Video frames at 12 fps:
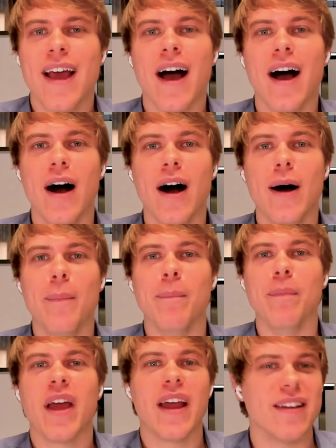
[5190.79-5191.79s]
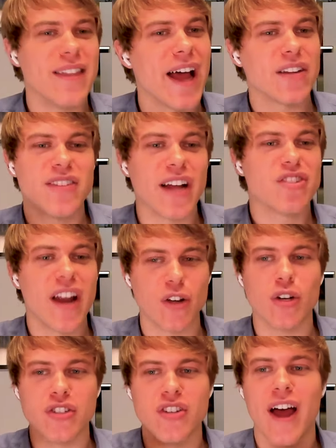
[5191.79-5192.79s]
um, and that's that's not a
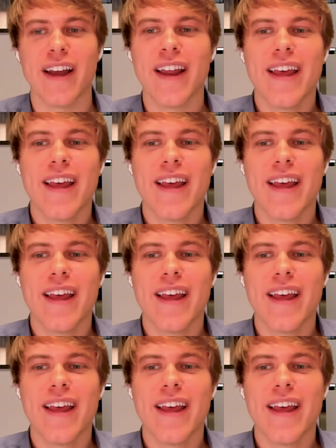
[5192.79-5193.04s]
good sign.